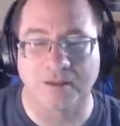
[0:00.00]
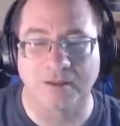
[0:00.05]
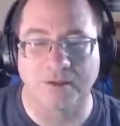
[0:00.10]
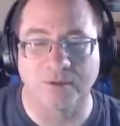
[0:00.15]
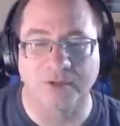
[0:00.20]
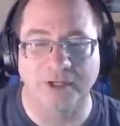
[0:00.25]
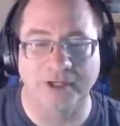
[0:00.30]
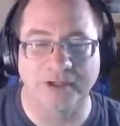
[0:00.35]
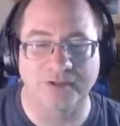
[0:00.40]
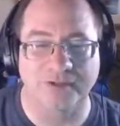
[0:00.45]

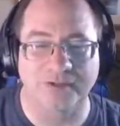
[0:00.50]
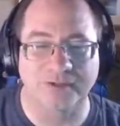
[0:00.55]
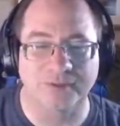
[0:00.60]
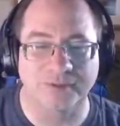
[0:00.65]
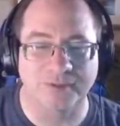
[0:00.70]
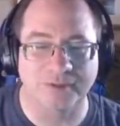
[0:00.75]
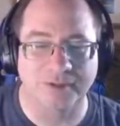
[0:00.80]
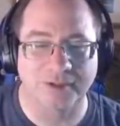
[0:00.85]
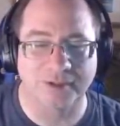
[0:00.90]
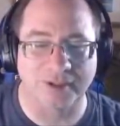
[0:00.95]
What is
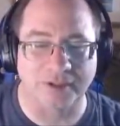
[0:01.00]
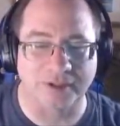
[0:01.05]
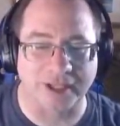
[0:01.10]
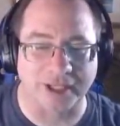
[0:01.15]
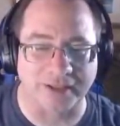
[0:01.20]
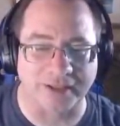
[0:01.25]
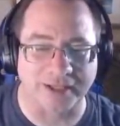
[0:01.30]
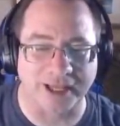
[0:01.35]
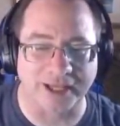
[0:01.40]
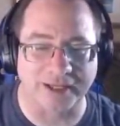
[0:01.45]

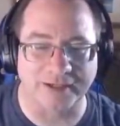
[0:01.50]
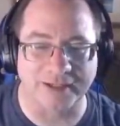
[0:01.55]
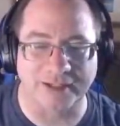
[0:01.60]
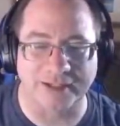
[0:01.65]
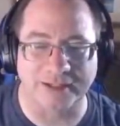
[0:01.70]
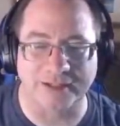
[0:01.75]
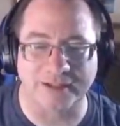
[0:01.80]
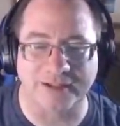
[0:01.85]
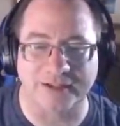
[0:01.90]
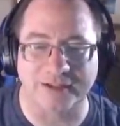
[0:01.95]
Okay, that
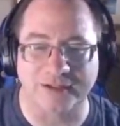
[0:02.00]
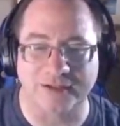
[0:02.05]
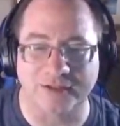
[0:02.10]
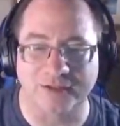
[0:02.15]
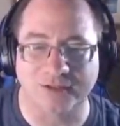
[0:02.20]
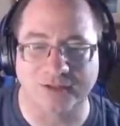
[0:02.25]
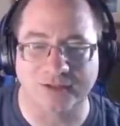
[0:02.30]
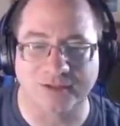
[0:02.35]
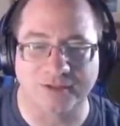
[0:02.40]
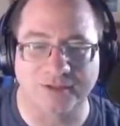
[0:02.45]
is